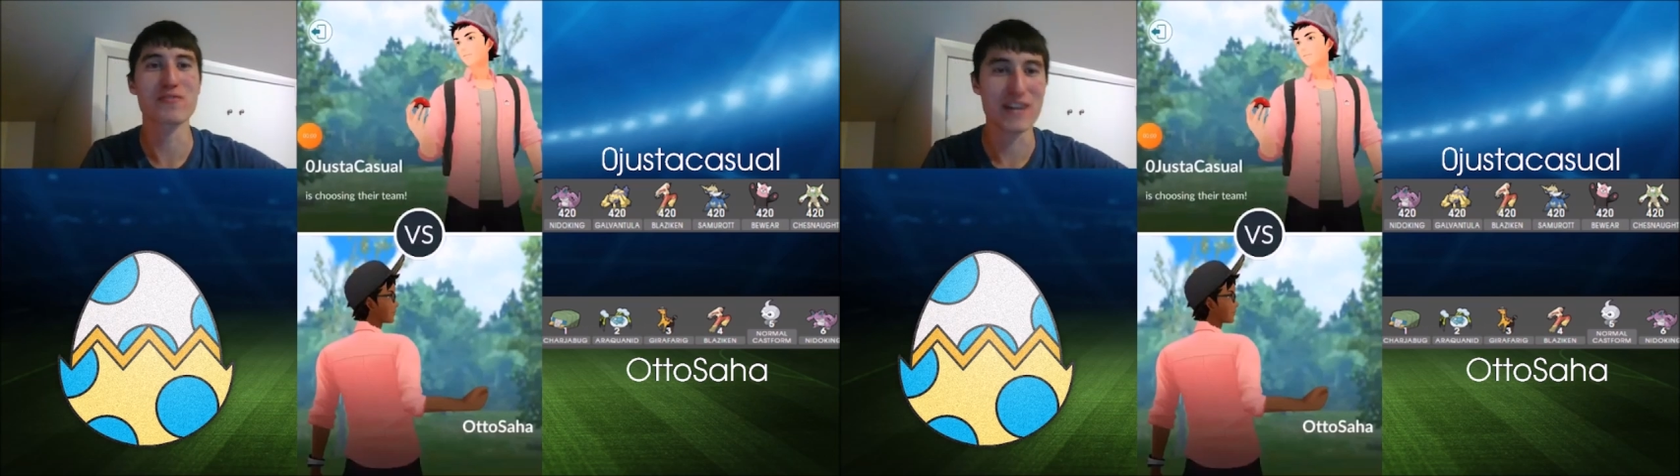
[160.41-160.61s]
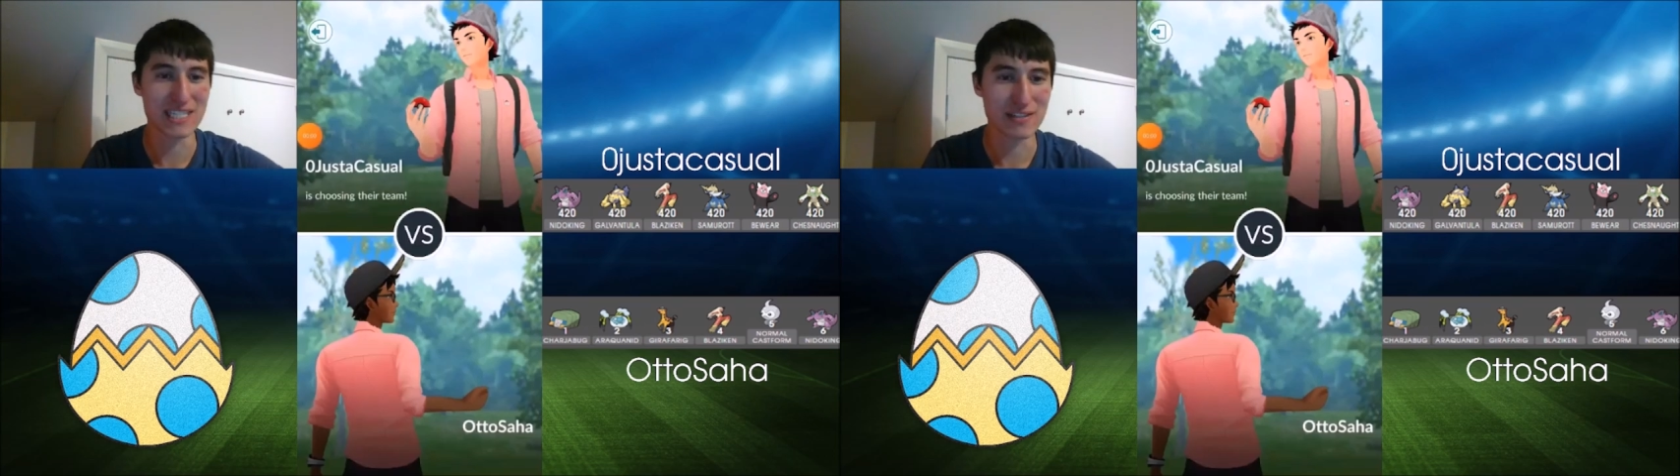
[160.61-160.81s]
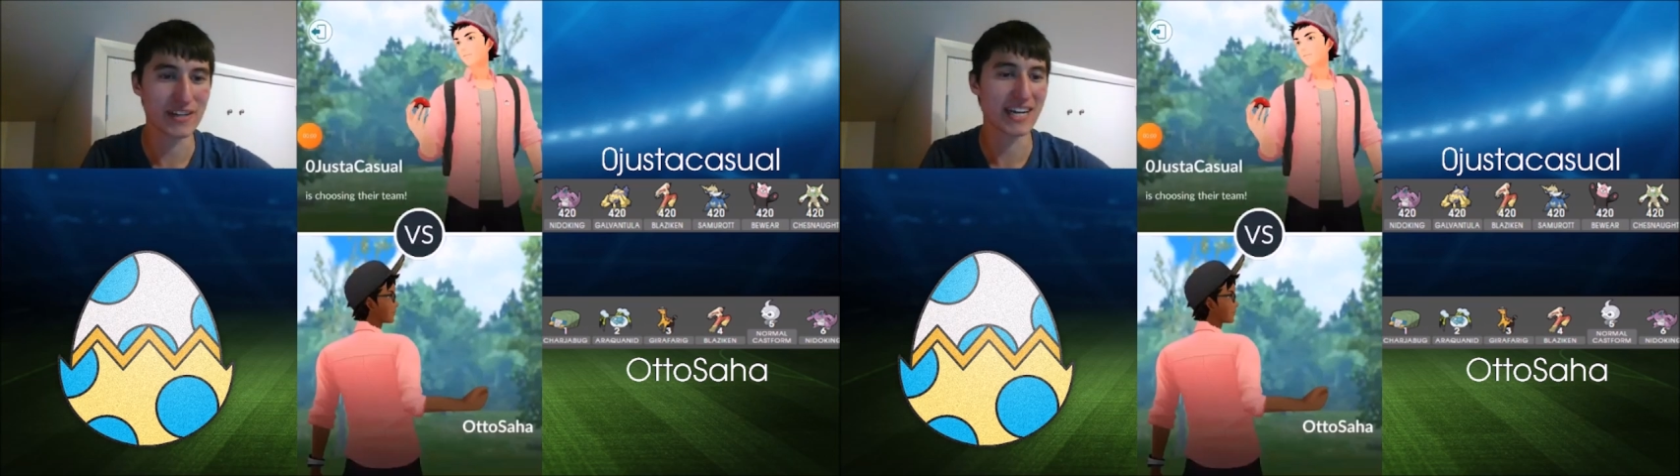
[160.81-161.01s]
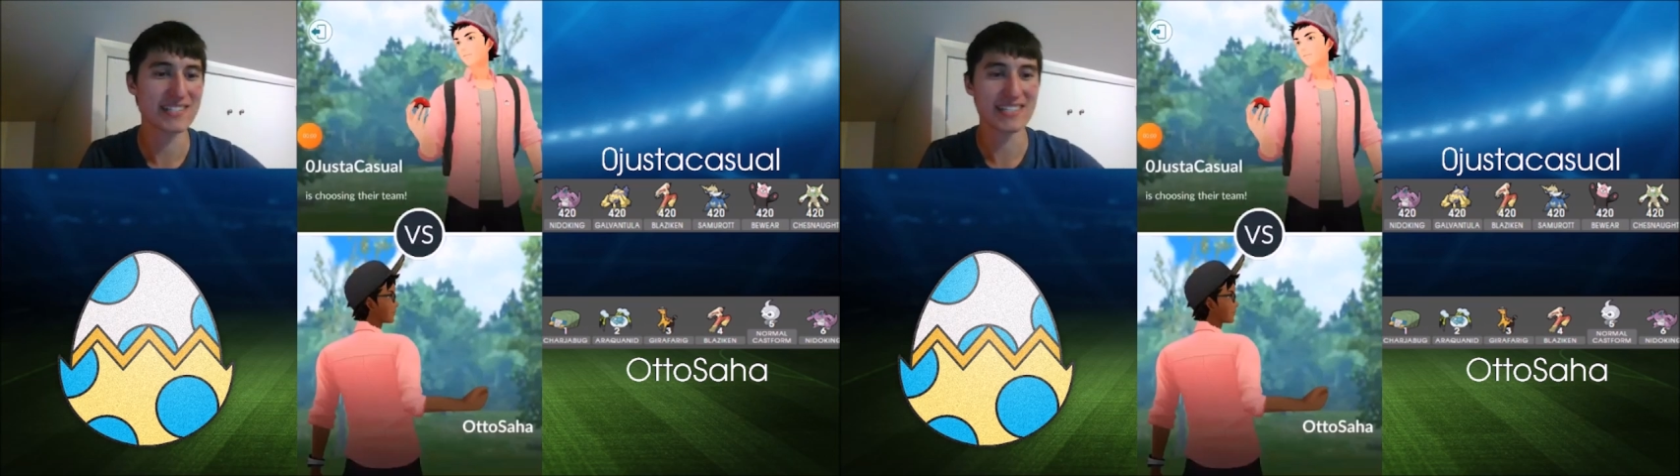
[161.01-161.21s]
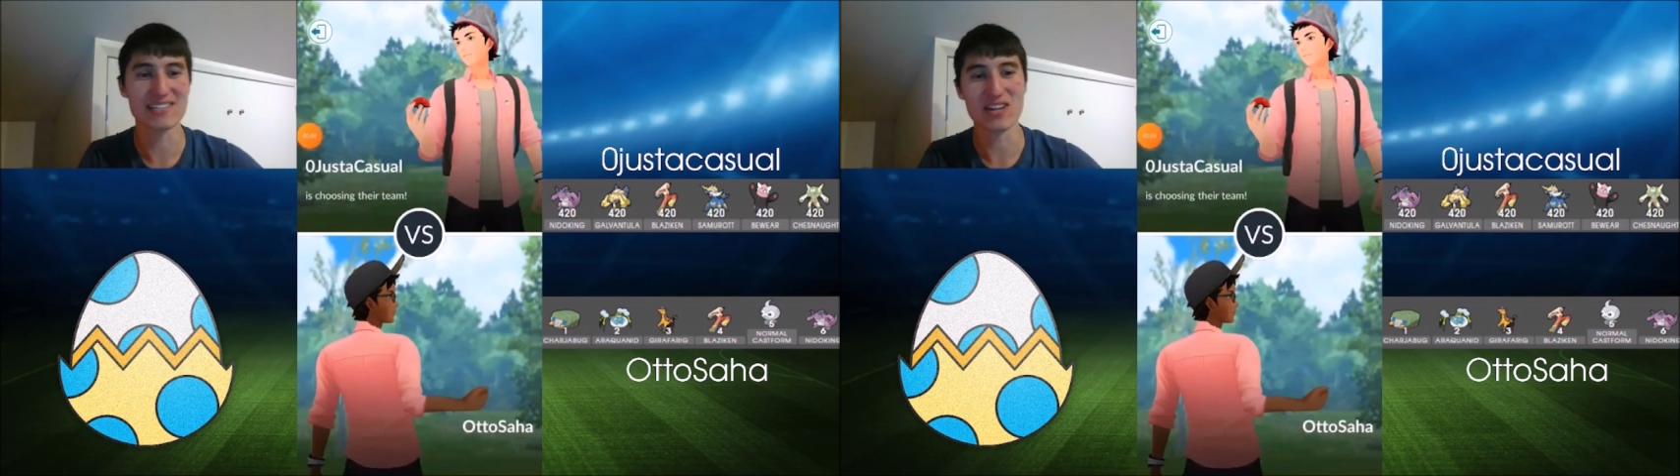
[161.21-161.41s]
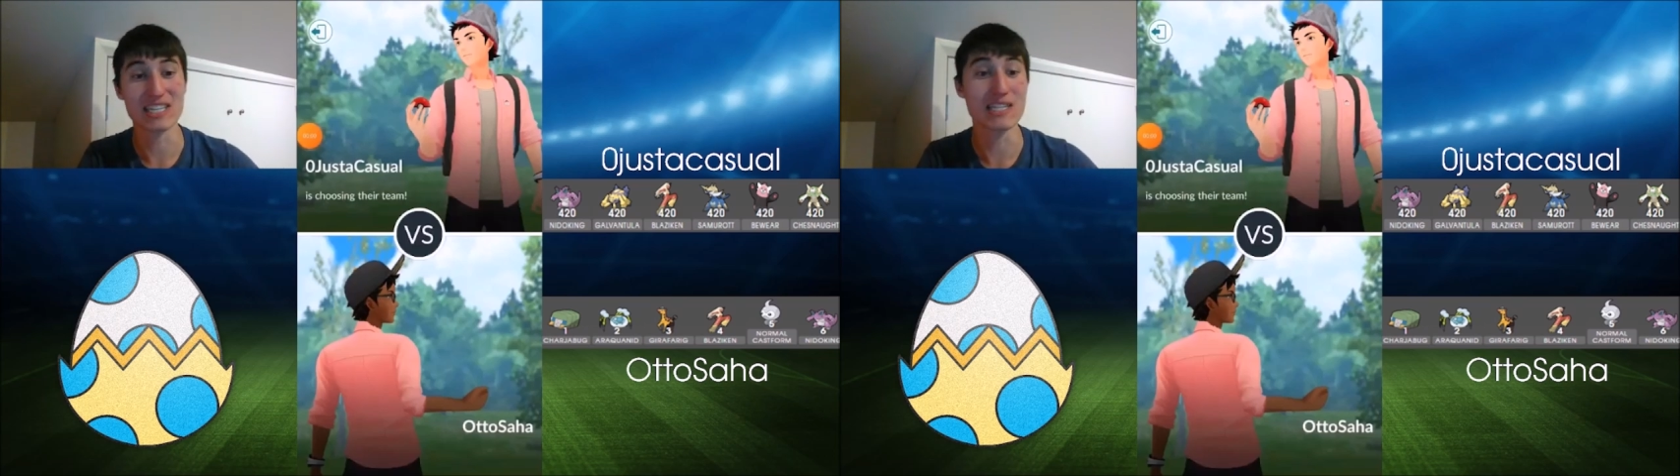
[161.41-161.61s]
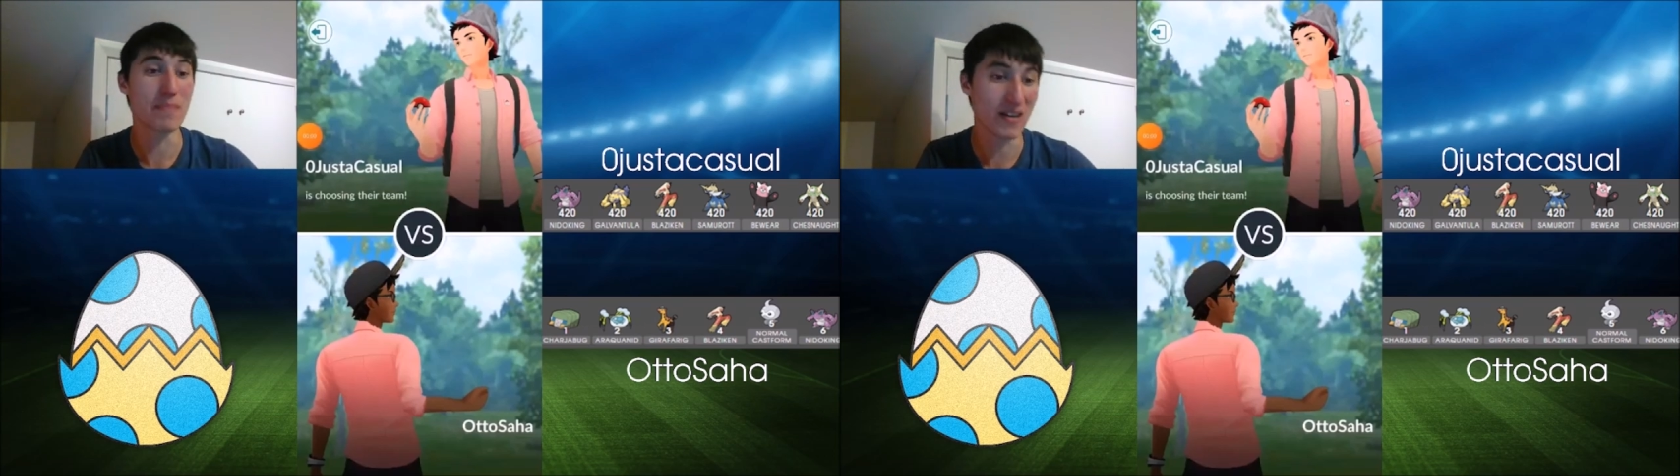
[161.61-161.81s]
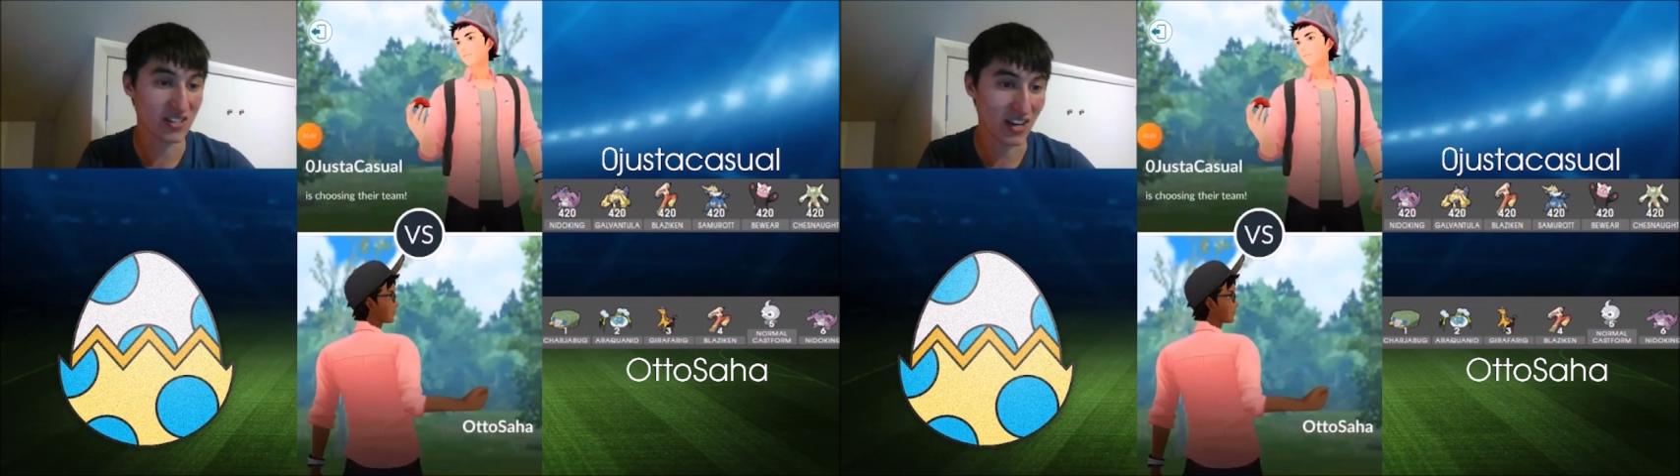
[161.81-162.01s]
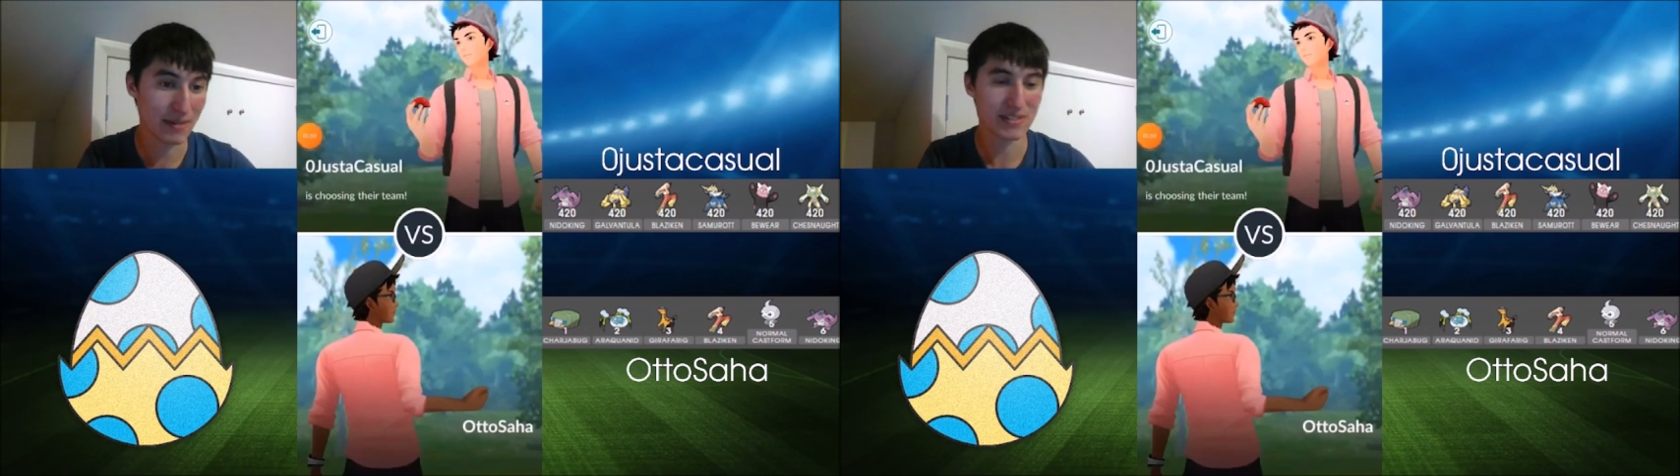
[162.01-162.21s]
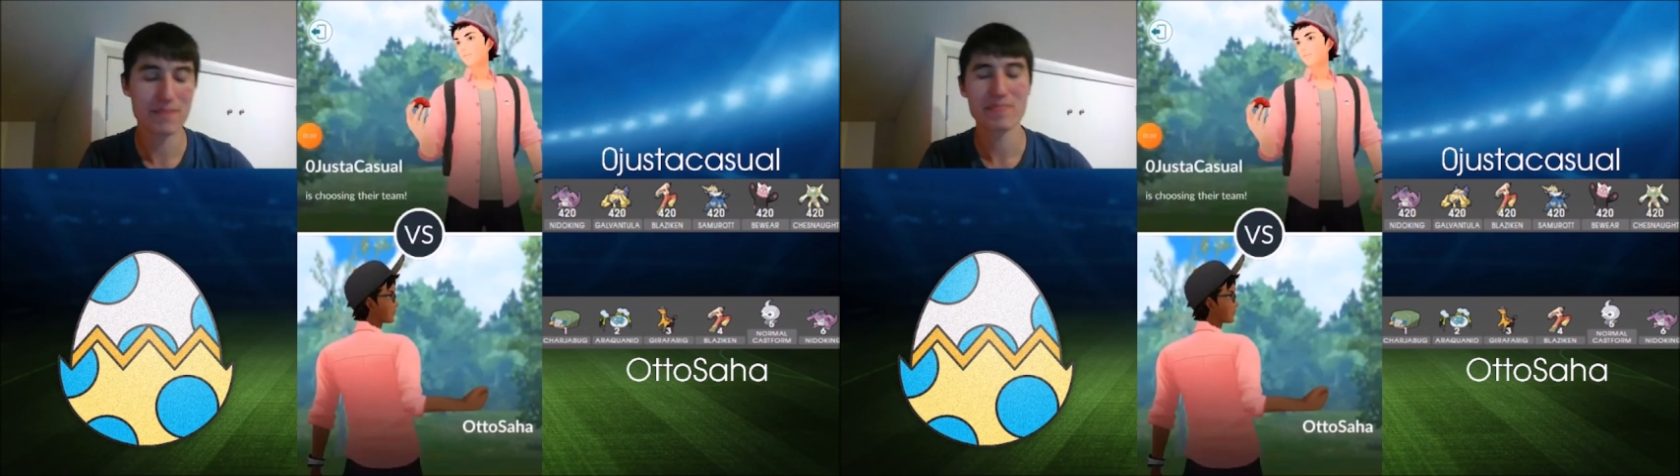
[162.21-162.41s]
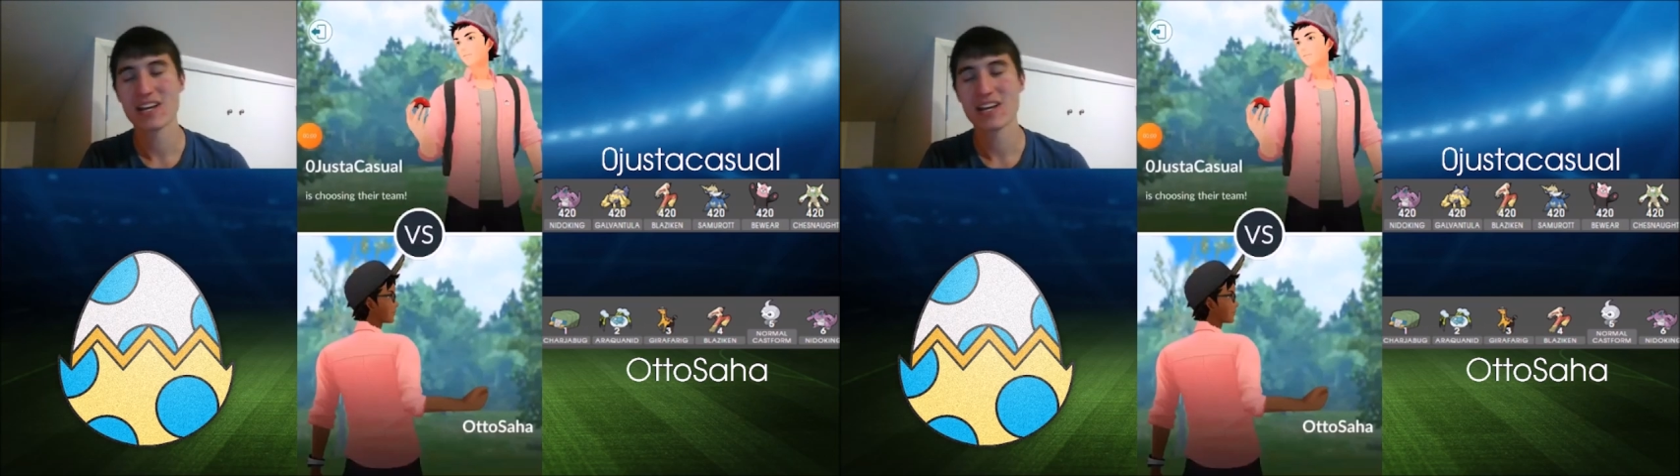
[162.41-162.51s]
effective against things like the bug types.